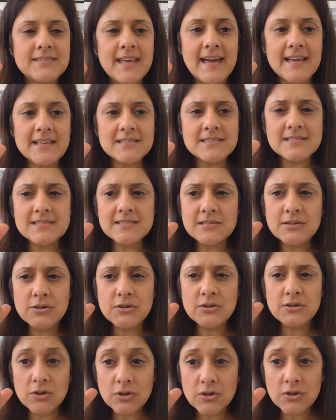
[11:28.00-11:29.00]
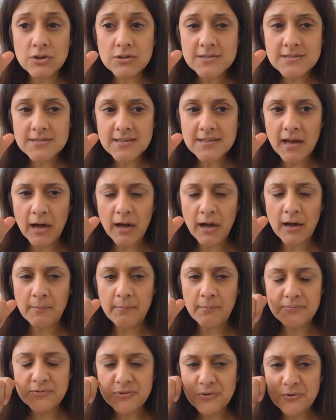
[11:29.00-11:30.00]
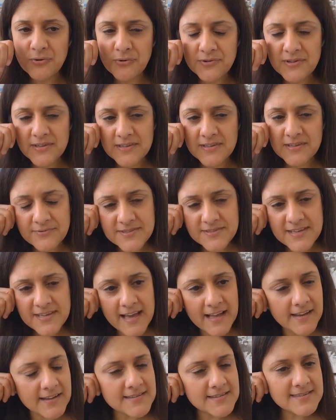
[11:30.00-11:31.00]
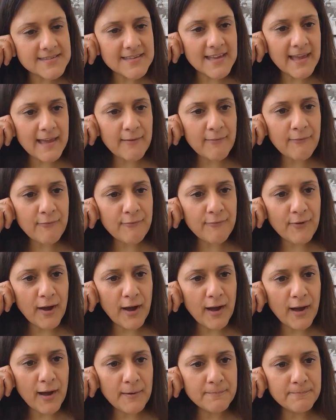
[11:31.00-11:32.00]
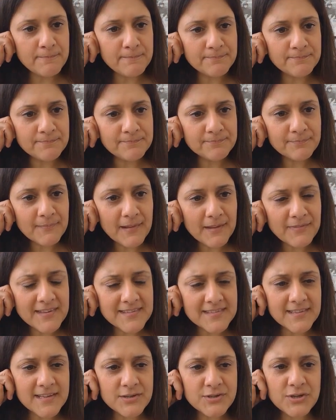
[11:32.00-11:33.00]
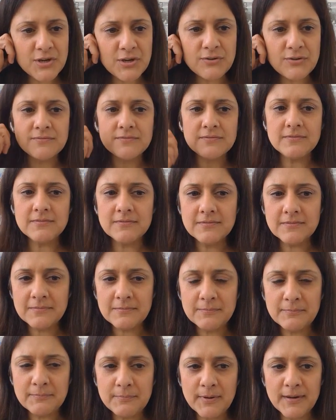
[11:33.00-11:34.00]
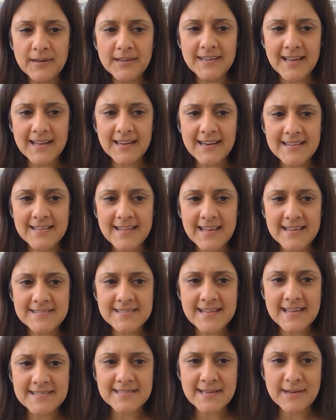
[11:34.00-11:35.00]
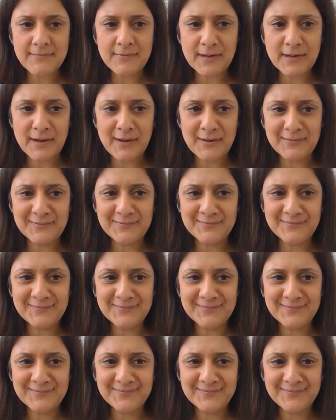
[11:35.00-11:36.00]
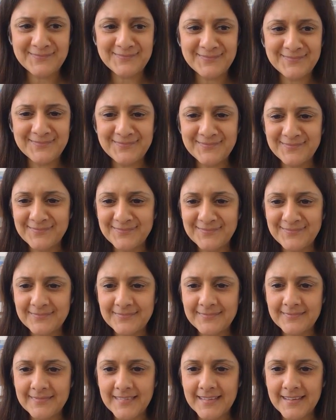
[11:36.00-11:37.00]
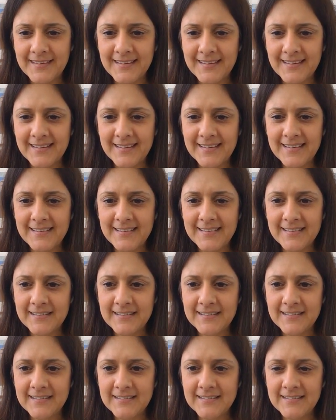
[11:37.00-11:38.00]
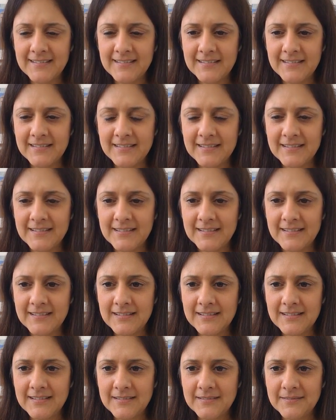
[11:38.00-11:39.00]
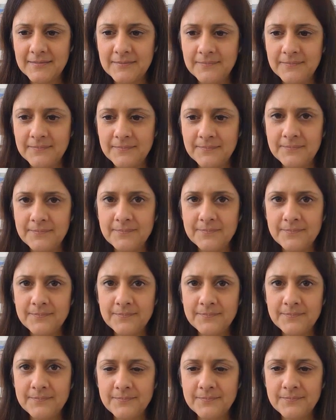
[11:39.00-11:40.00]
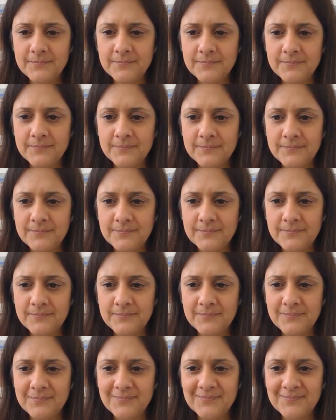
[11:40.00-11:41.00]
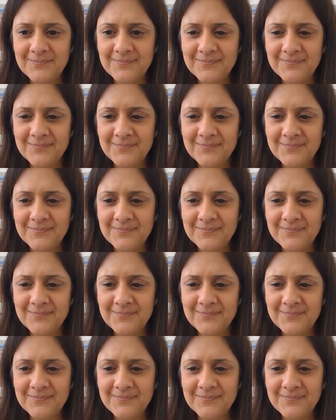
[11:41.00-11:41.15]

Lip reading: That's good. I'm sure audience will tell us if there's an issue. But yeah, right. let's give it a go. Okay, so just recapping there. Sorry about that interruption.